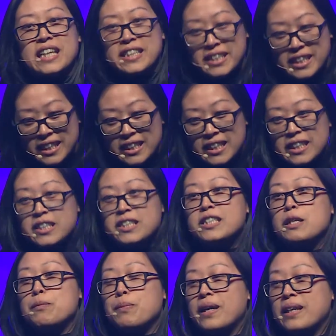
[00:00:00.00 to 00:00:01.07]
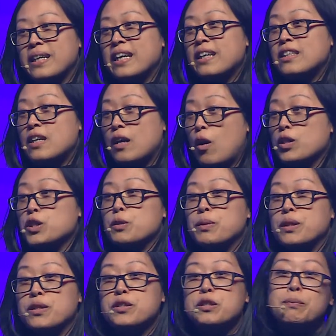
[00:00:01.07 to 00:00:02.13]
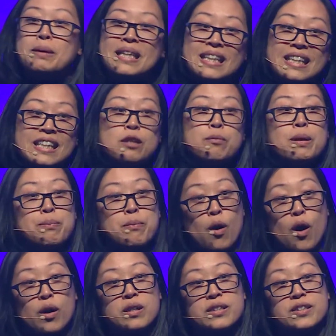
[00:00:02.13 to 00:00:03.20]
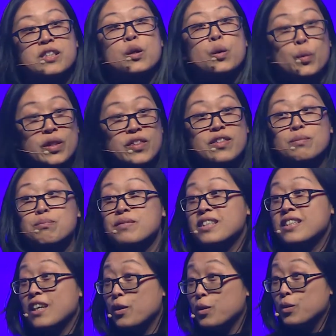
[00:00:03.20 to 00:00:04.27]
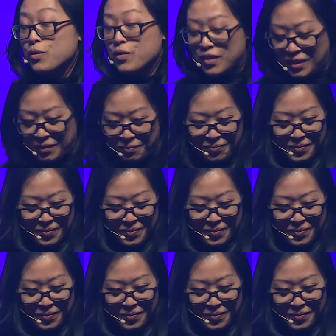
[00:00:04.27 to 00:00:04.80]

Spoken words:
dig a little deeper and get entrepreneurs to be a little bit more honest with themselves.